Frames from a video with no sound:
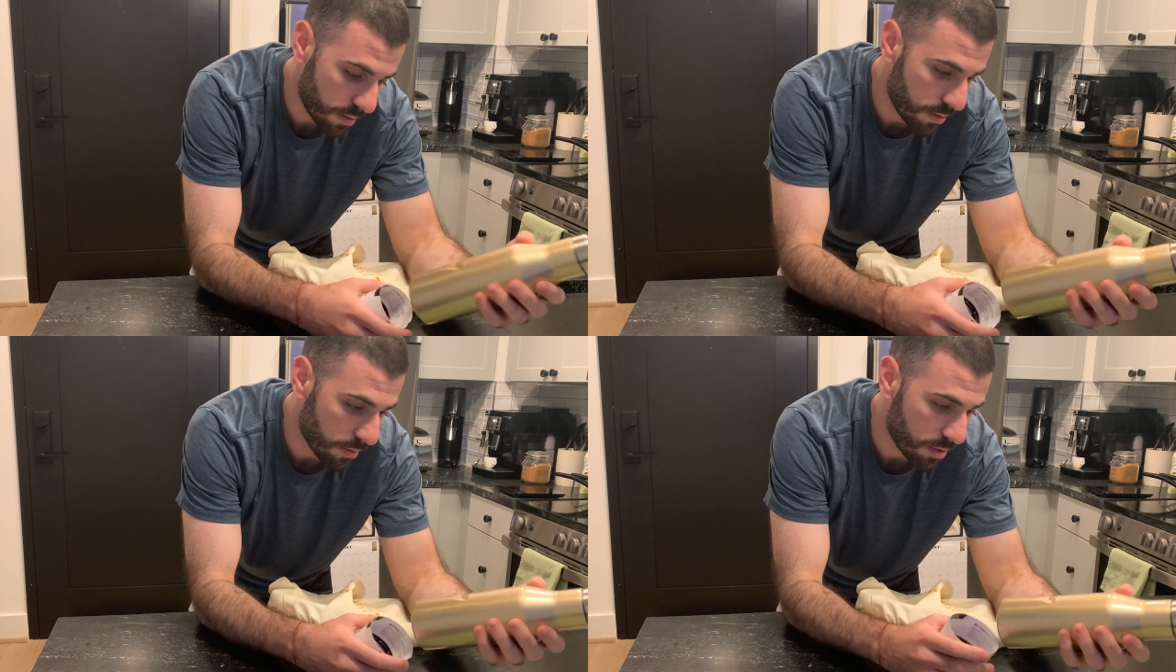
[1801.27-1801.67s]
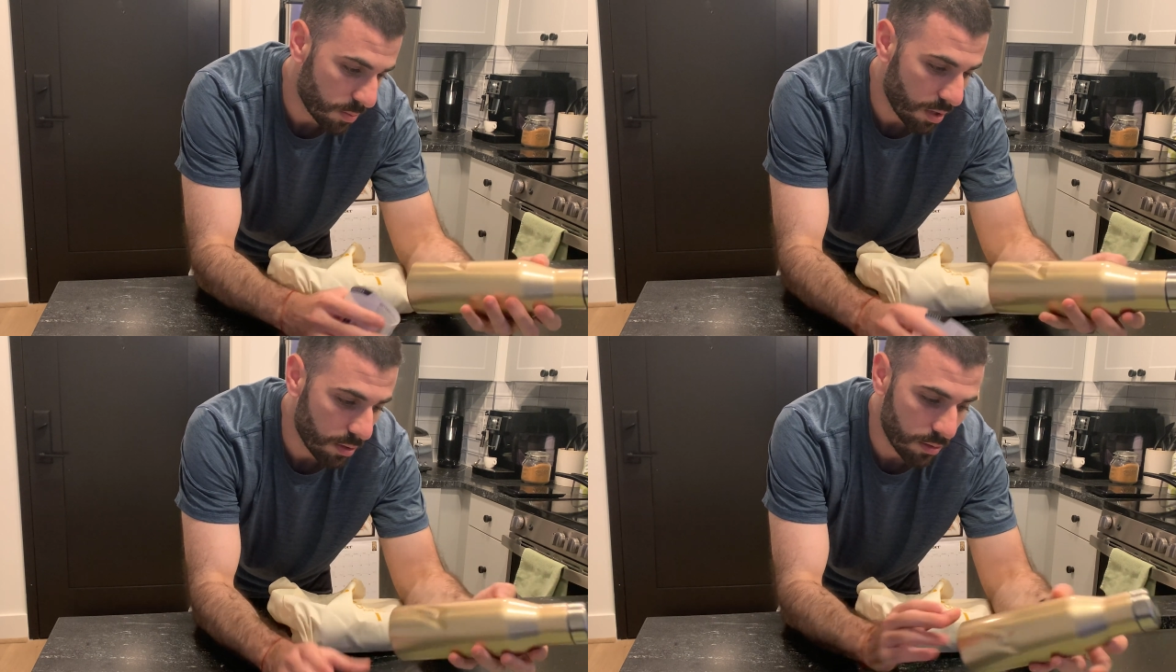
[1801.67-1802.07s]
so a
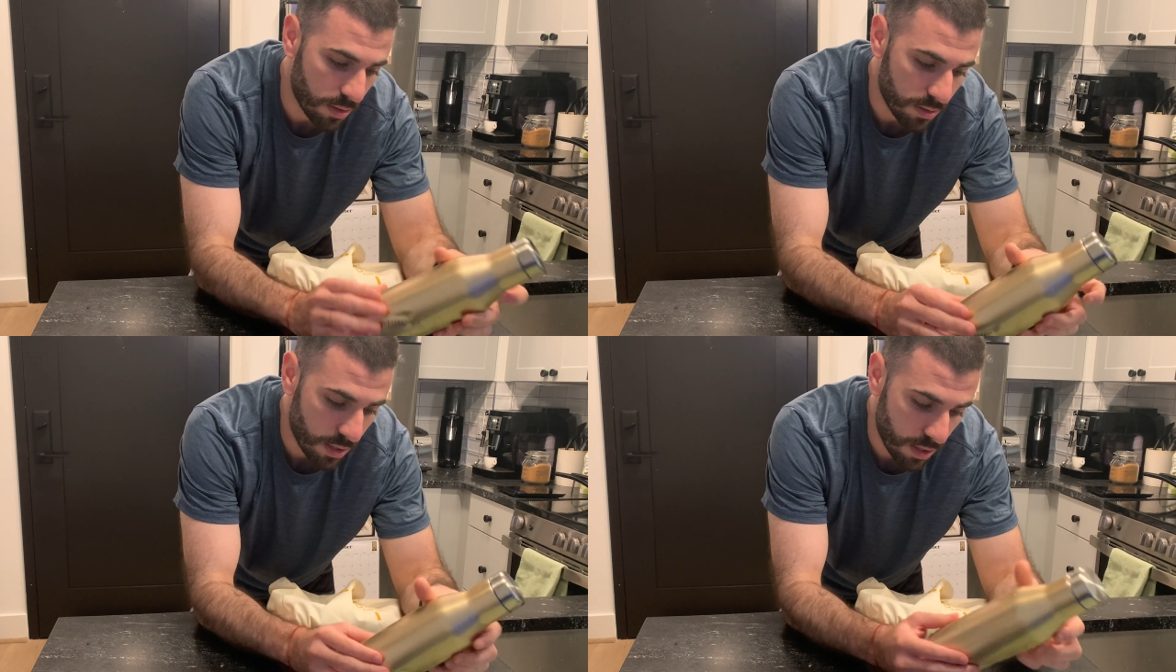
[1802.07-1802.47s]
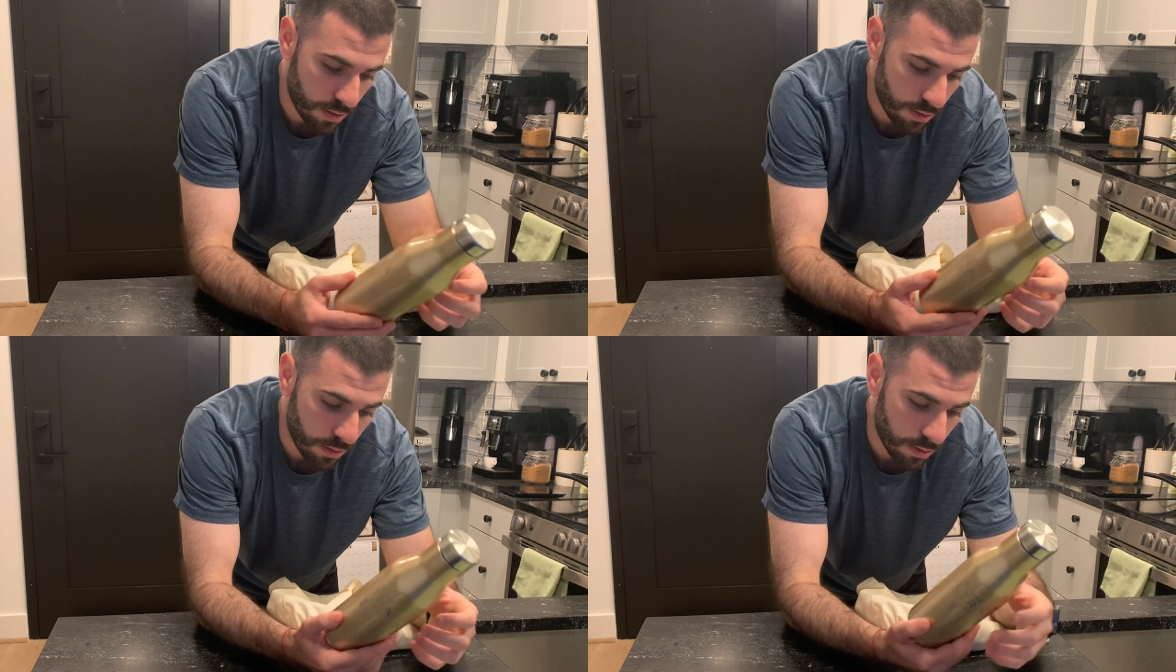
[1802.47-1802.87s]
small little
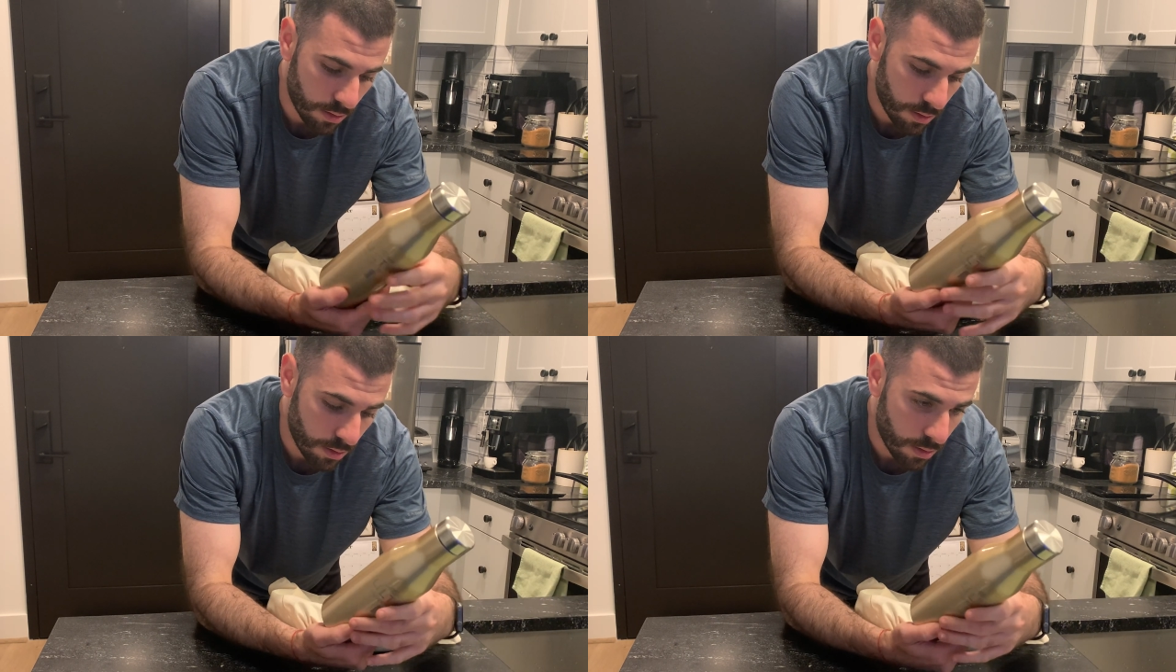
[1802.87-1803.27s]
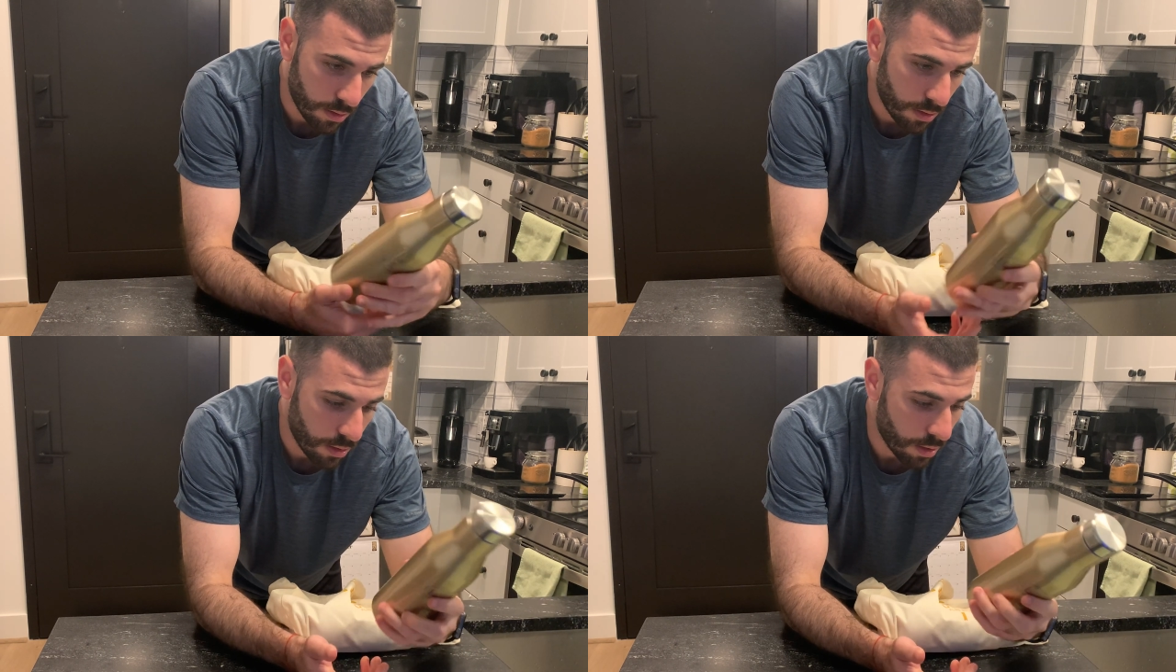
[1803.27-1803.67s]
container,
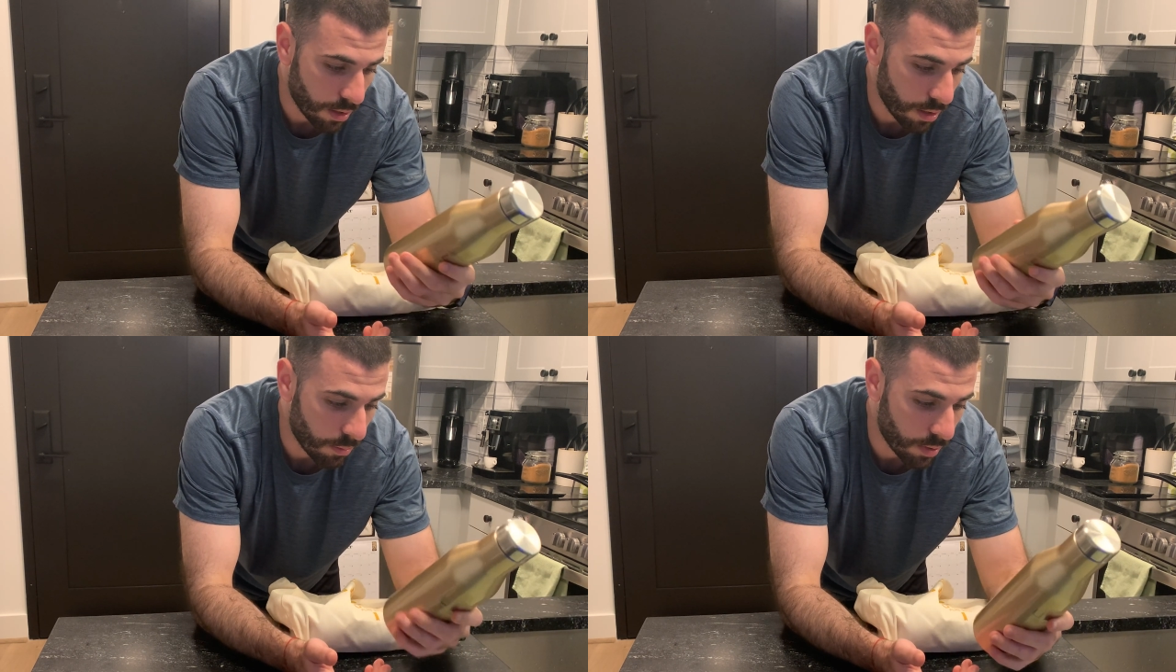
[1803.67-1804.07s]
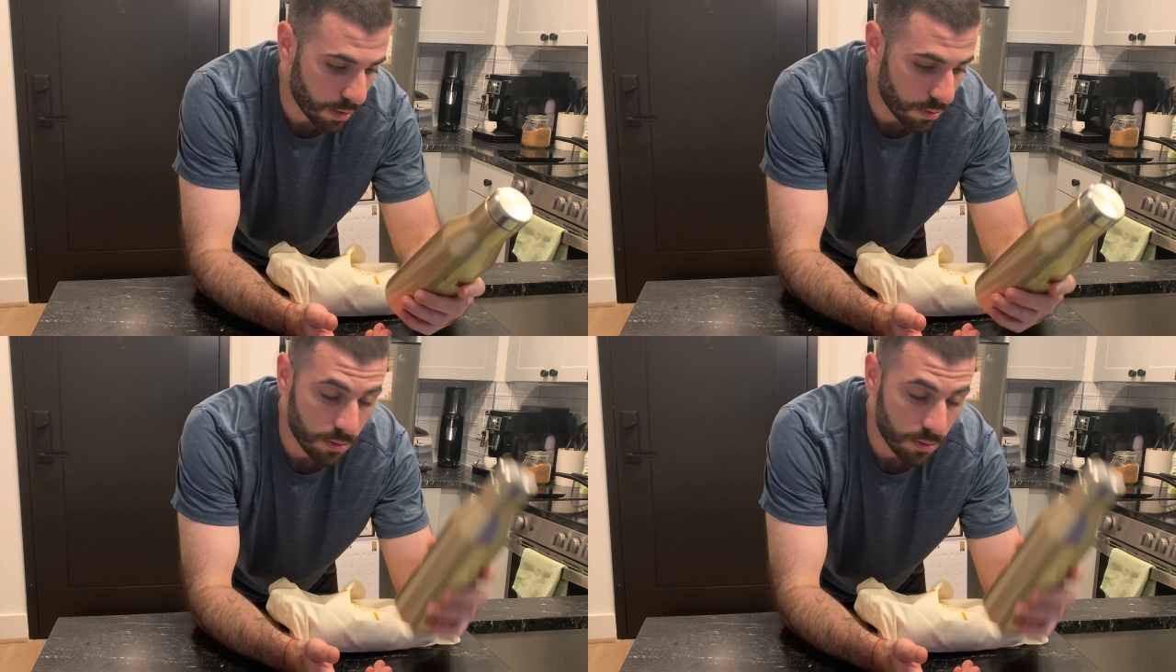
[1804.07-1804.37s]
but